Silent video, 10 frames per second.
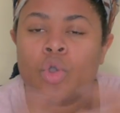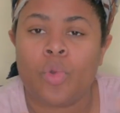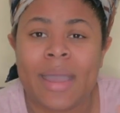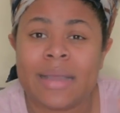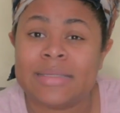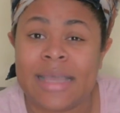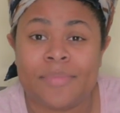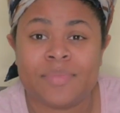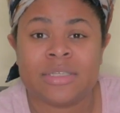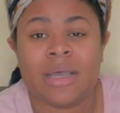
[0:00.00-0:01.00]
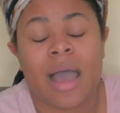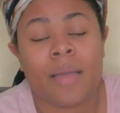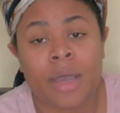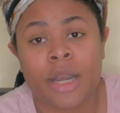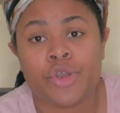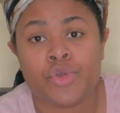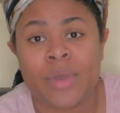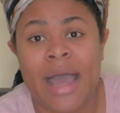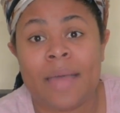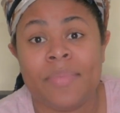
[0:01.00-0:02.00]
quick tips, I'm gonna do
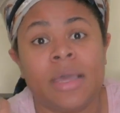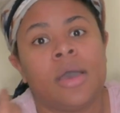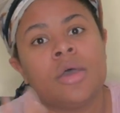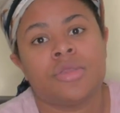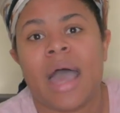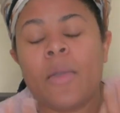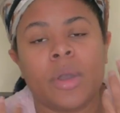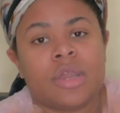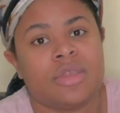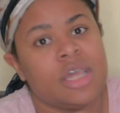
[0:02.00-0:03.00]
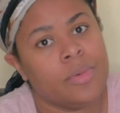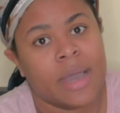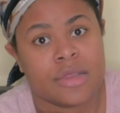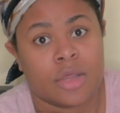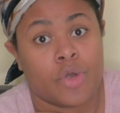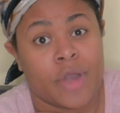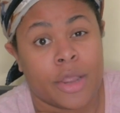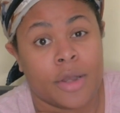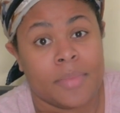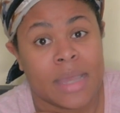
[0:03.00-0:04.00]
that because I want to see you guys on a
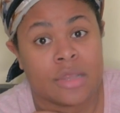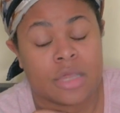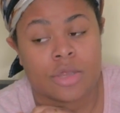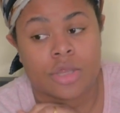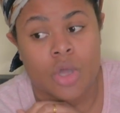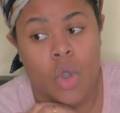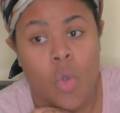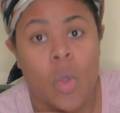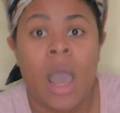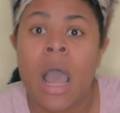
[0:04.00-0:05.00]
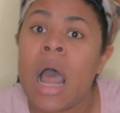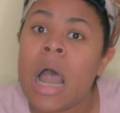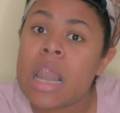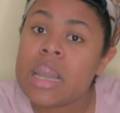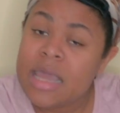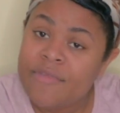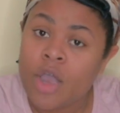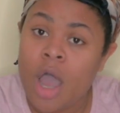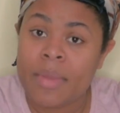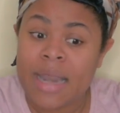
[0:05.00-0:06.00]
regular basis. So leave a
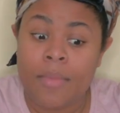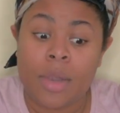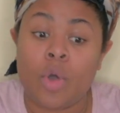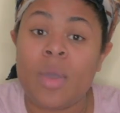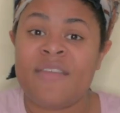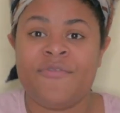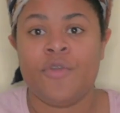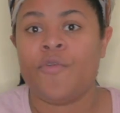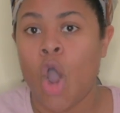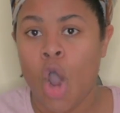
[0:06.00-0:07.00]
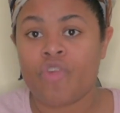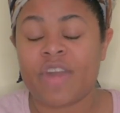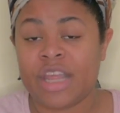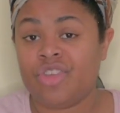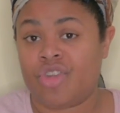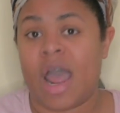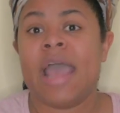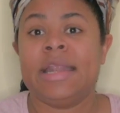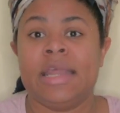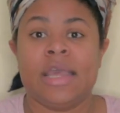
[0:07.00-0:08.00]
comment down below if you've already
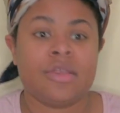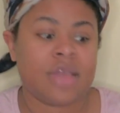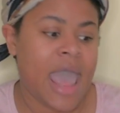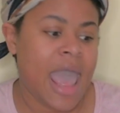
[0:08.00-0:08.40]
tried this,